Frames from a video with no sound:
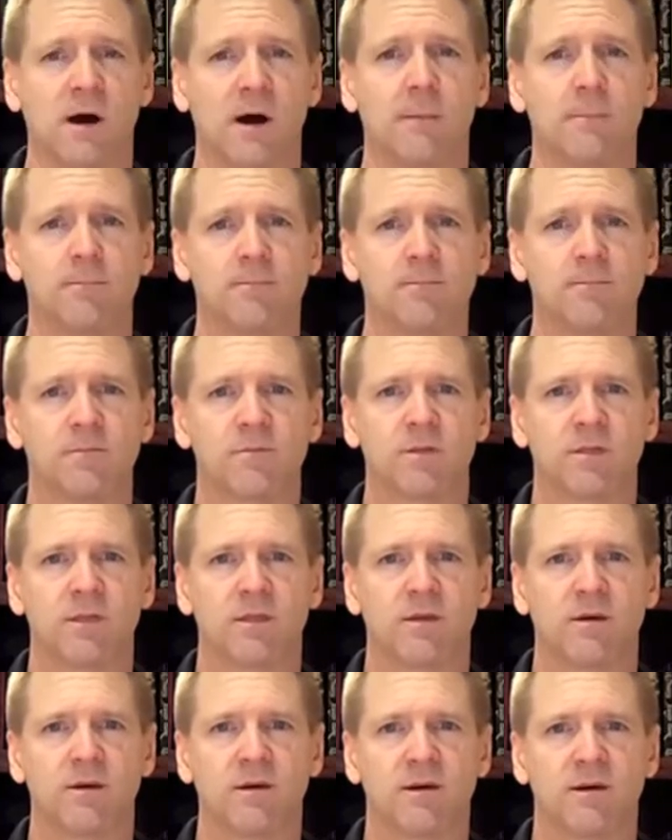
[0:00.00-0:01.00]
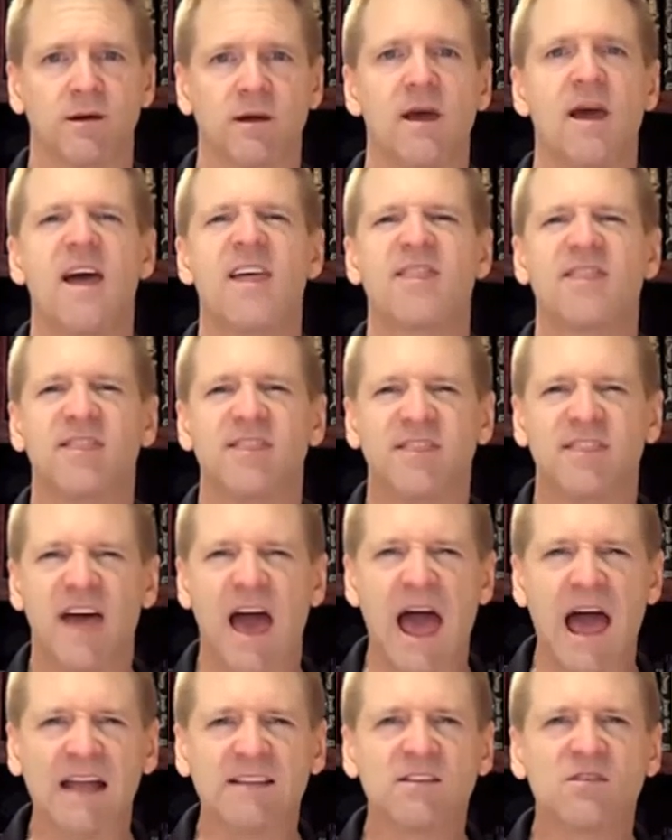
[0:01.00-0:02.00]
up.
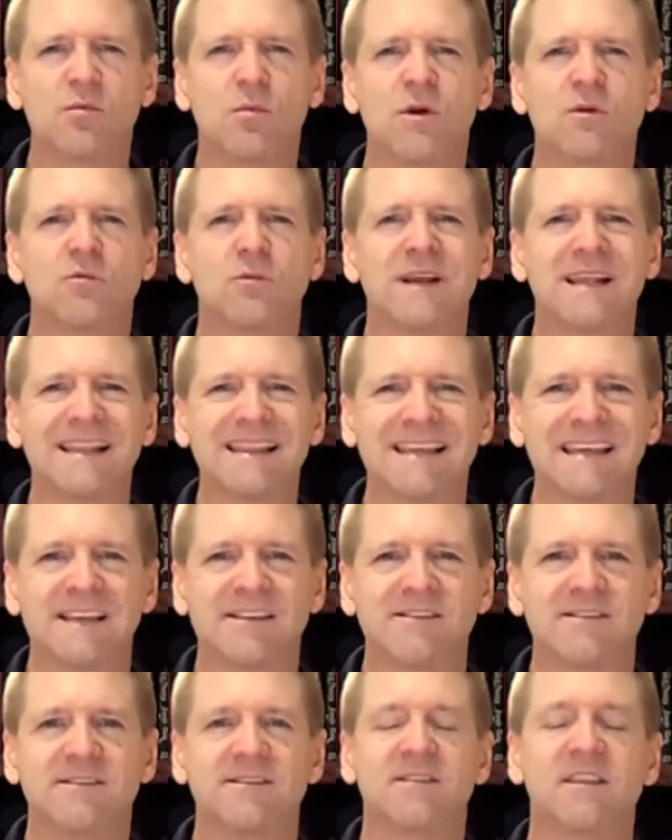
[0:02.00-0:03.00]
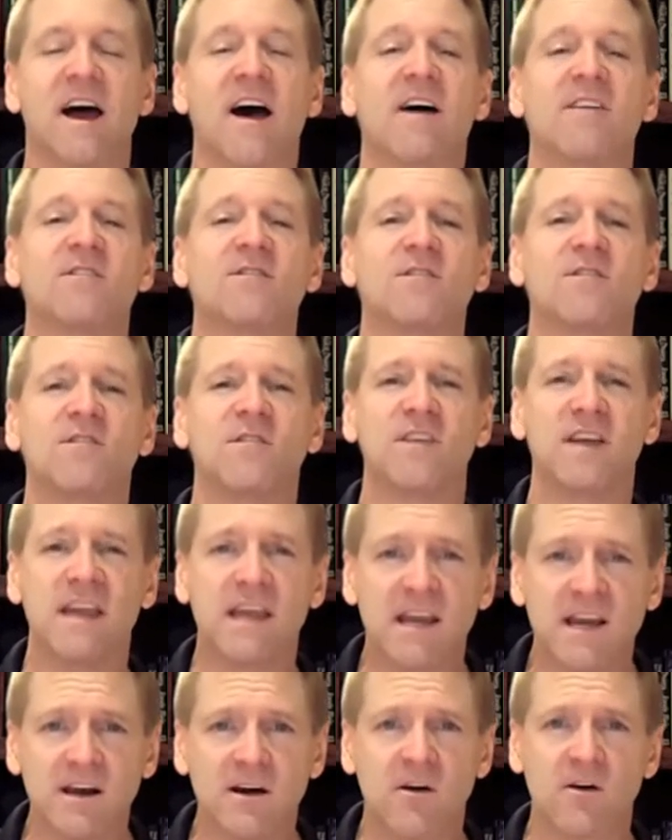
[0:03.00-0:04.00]
That's what releases the
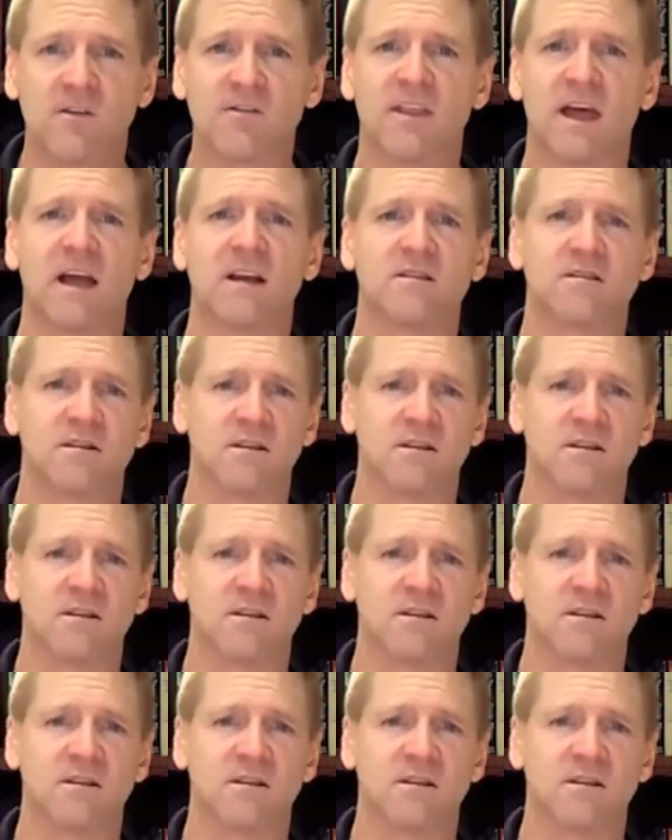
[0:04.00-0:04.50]
fear of that